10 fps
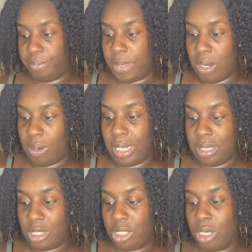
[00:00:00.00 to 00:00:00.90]
They don't like
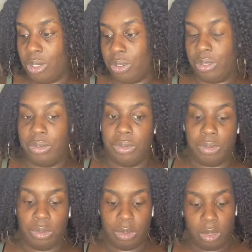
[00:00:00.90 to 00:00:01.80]
that shit at all.
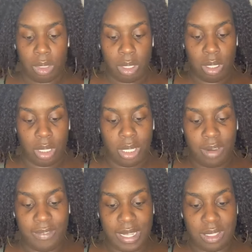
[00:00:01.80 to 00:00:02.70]
Clarify